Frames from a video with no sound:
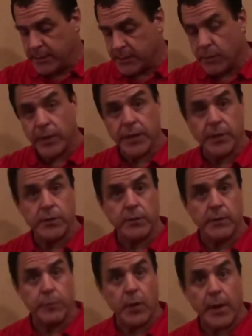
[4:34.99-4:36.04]
so we can do a
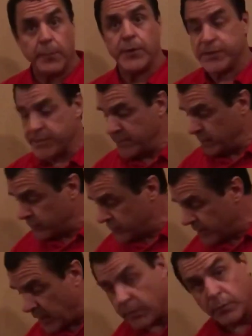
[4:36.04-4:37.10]
proper seal
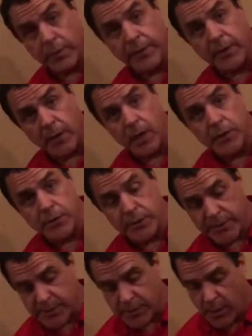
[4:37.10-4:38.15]
check with the
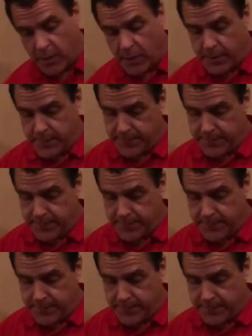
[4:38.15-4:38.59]
cartridges on.